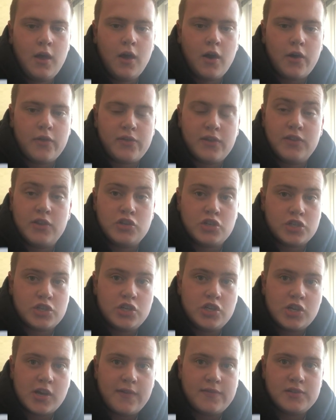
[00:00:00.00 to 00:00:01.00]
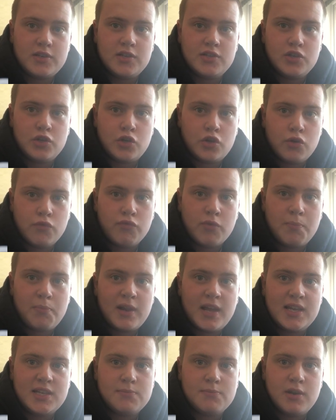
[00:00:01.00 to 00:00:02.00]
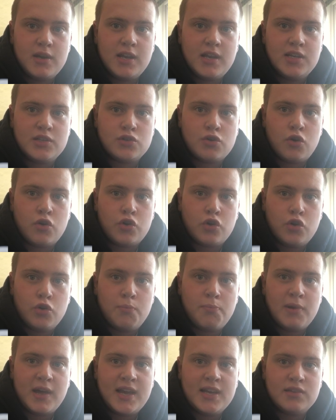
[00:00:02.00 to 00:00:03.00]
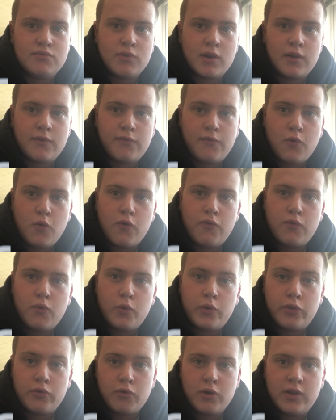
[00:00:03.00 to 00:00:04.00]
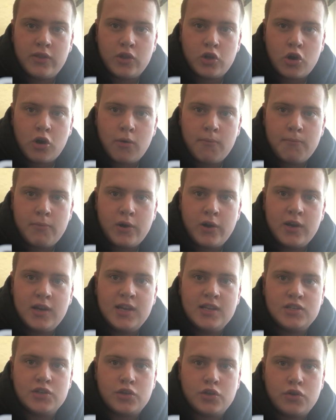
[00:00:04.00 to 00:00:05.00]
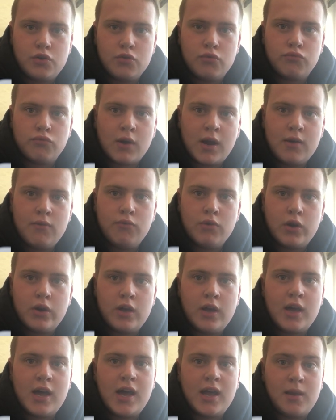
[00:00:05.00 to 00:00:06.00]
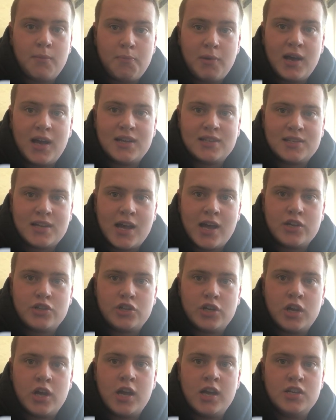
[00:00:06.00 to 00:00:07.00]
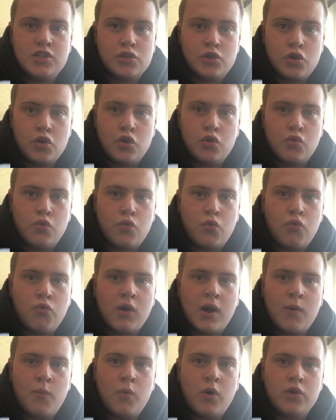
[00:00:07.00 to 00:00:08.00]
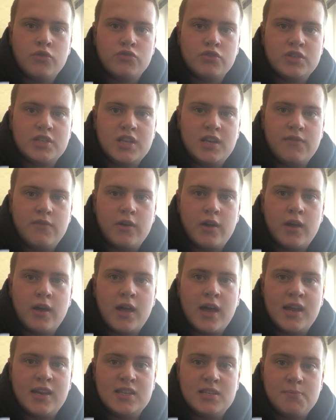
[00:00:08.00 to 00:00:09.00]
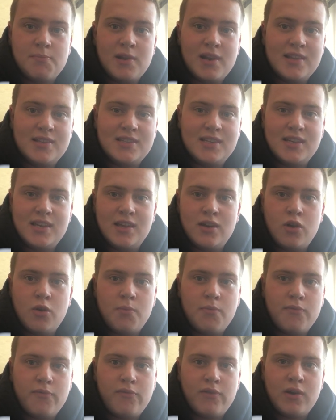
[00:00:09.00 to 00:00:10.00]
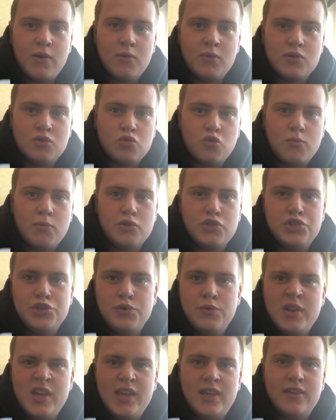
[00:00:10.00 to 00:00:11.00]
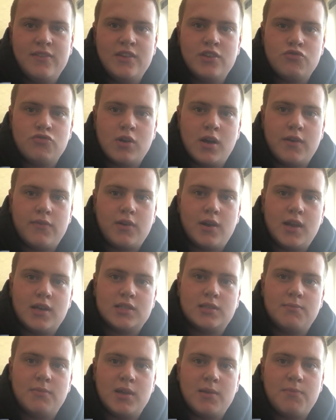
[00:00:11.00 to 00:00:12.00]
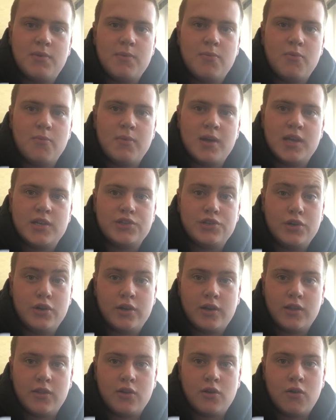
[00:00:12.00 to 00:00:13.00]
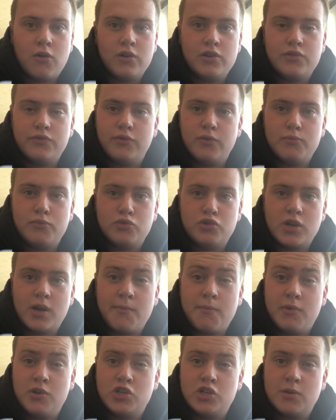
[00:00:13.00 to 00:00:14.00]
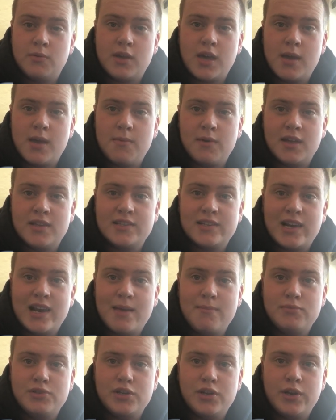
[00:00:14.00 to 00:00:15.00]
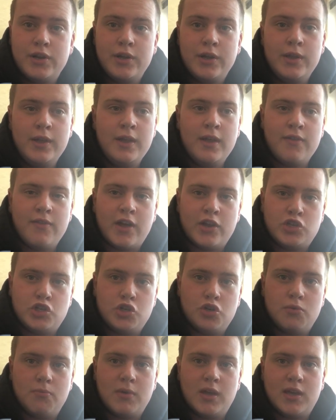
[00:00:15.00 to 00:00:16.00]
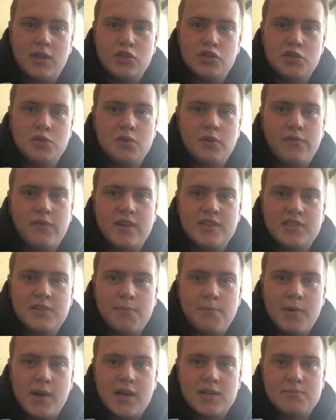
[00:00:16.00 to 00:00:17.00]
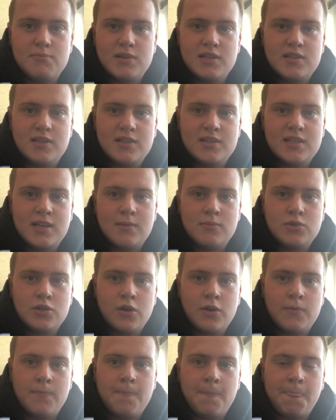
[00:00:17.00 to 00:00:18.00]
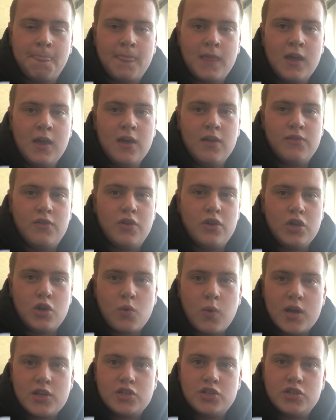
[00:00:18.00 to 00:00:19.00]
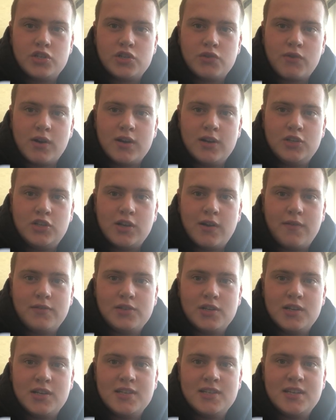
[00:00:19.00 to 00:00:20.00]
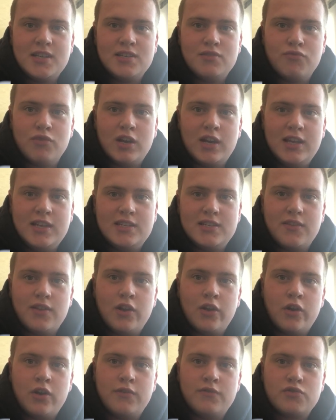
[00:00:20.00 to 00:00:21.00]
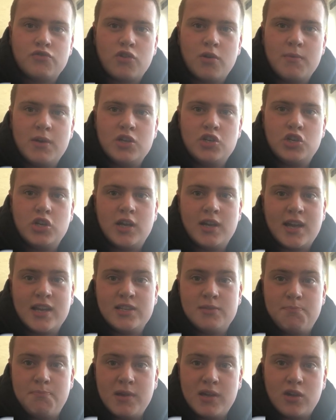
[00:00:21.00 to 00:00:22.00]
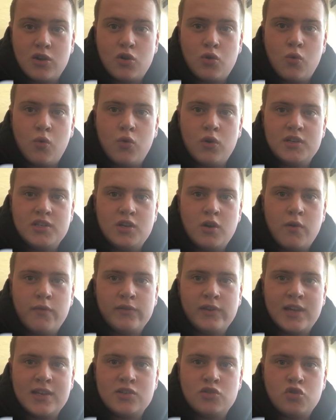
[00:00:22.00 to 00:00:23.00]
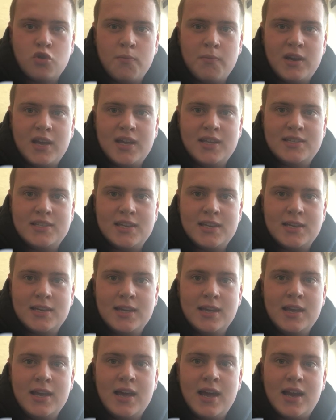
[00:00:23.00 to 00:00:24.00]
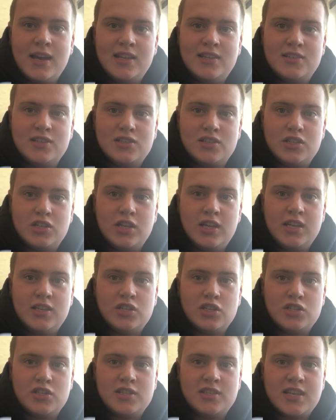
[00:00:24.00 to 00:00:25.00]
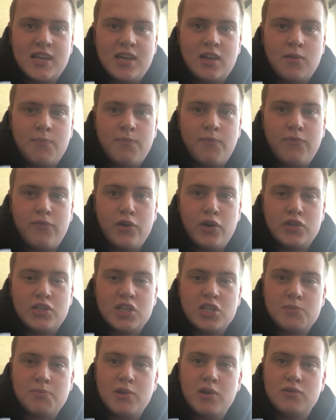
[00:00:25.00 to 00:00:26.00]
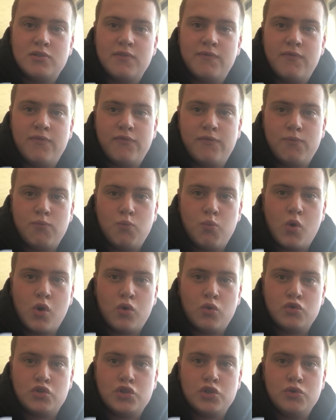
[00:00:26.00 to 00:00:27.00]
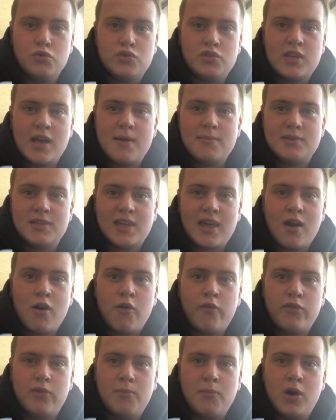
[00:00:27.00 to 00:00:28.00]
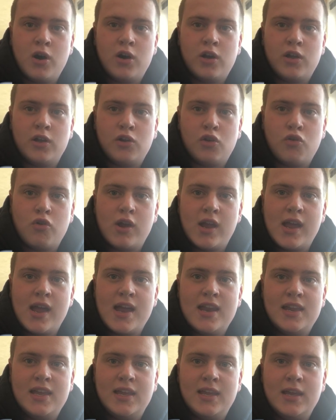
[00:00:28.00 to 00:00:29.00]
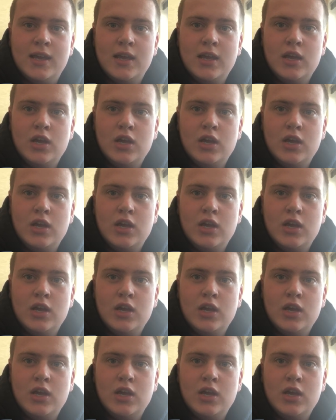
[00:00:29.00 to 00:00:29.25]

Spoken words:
I think that Justin Jefferson is a good replacement. He's got good pace, ran a 4.43 at the combine. He's a good route runner and a pass catcher. He's a good all-round wide receiver, and his ability in open field is almost unique in this draft class to make people miss. You look at the college football championship game against Clemson, that Duke making two defensive backs miss at the same time. The only question surrounding Jefferson is his release at the line of scrimmage. Against bigger corners, he often gets dominated, and he doesn't take a first explosive 1 or 2 steps to get off the mark and create any